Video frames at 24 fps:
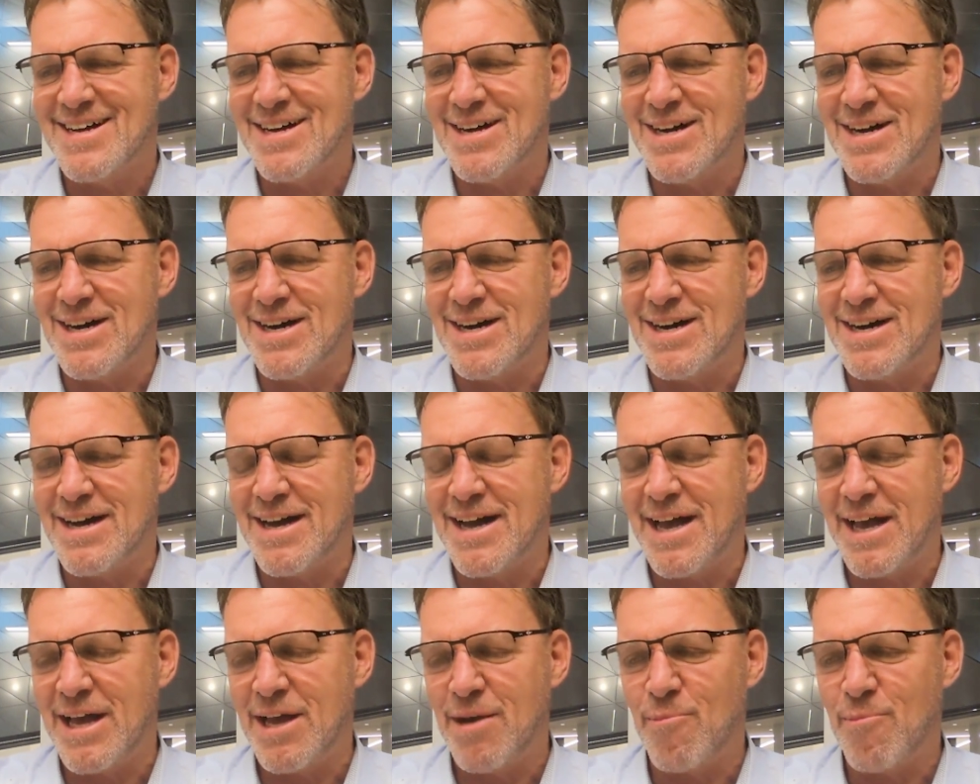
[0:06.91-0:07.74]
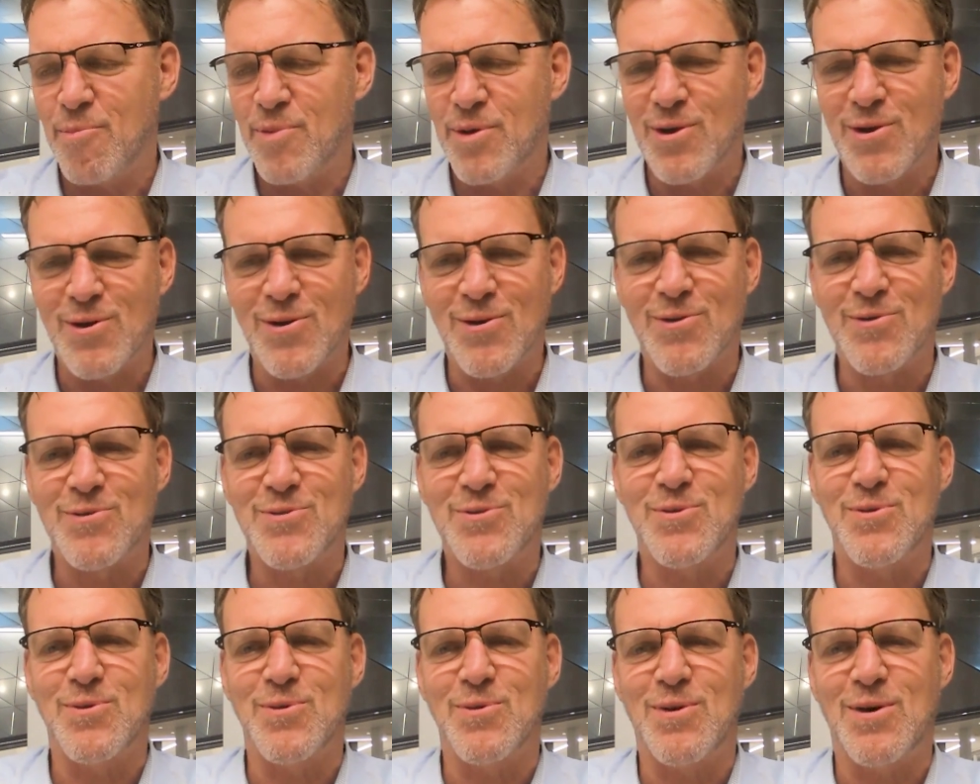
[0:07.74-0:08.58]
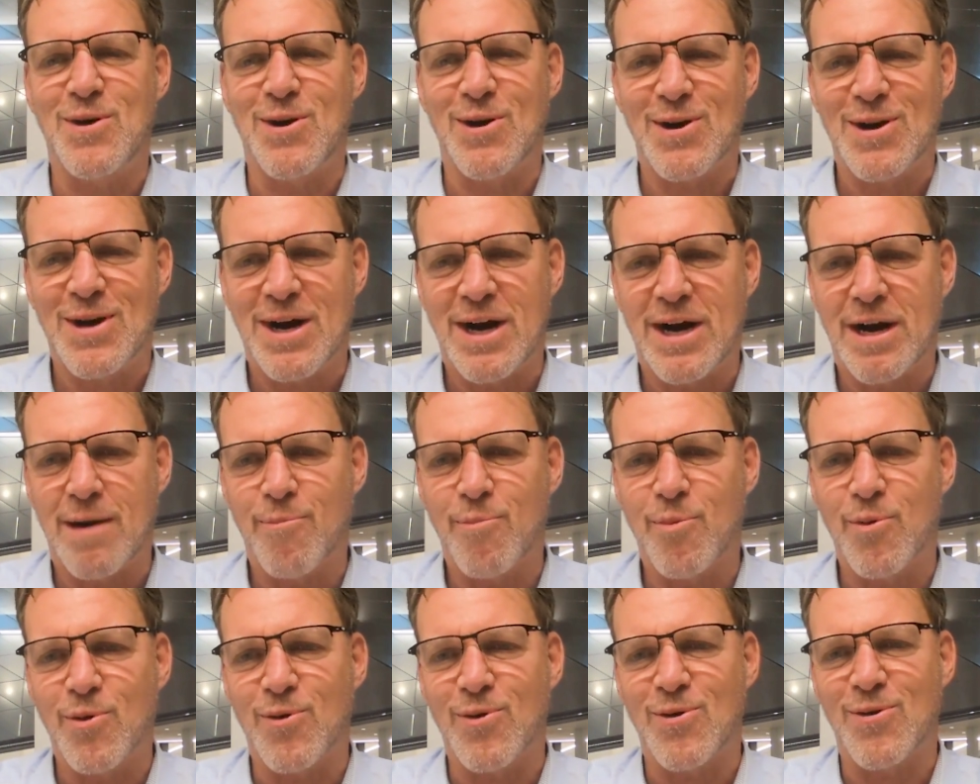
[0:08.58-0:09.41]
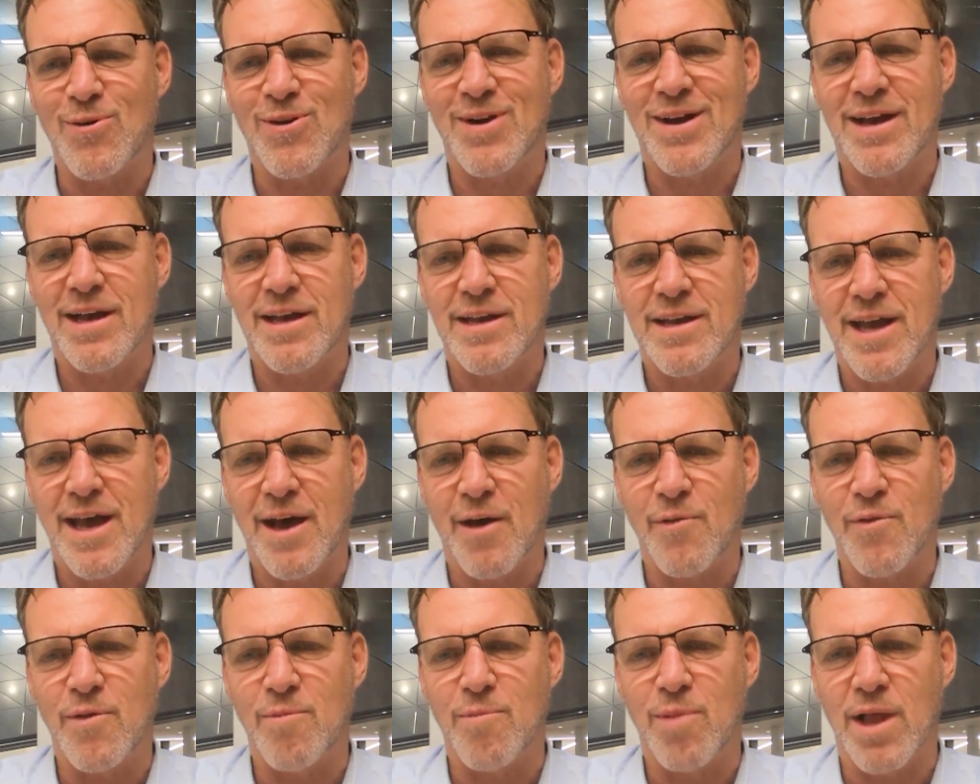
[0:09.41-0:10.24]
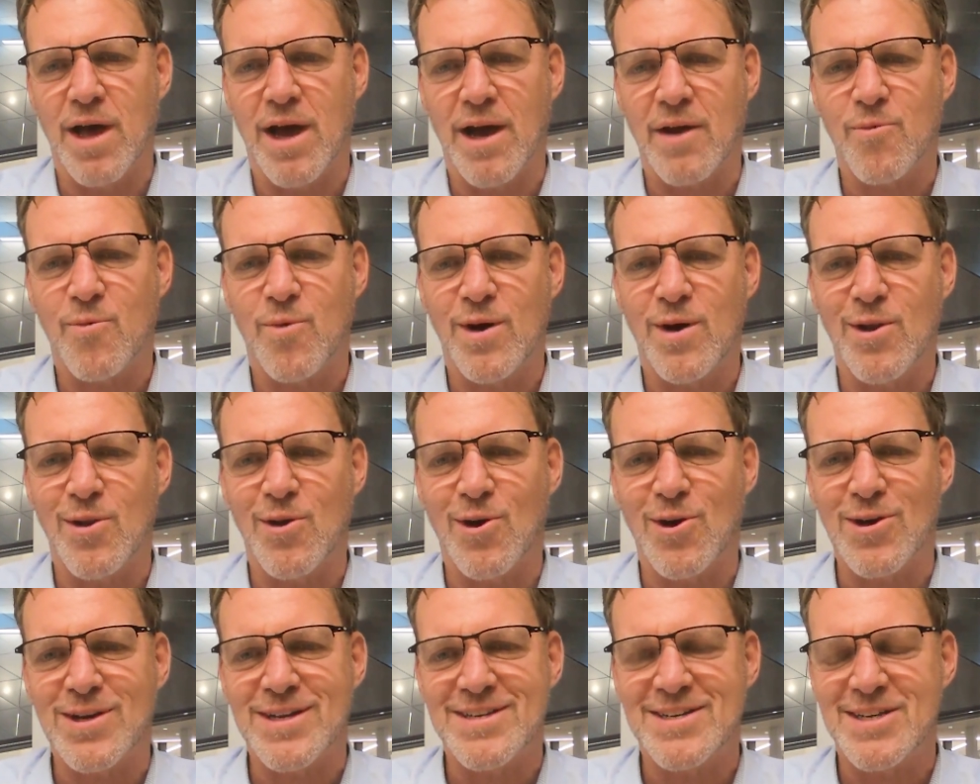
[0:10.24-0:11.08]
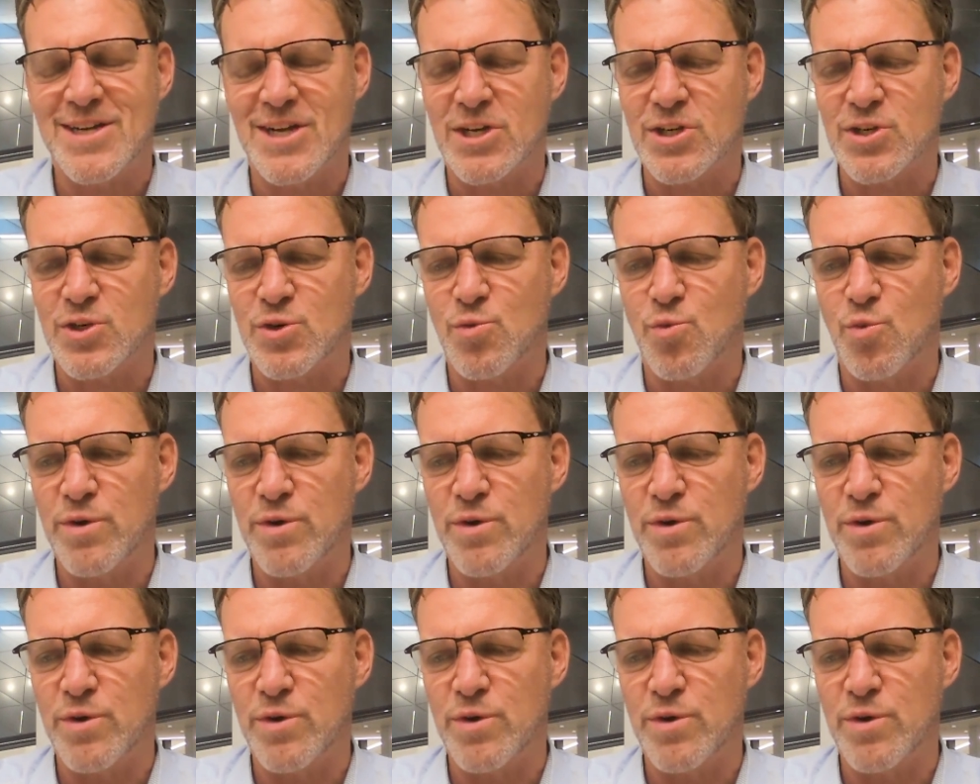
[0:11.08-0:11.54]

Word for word: uh, Ampere to our Hopper and now the Blackwell architecture.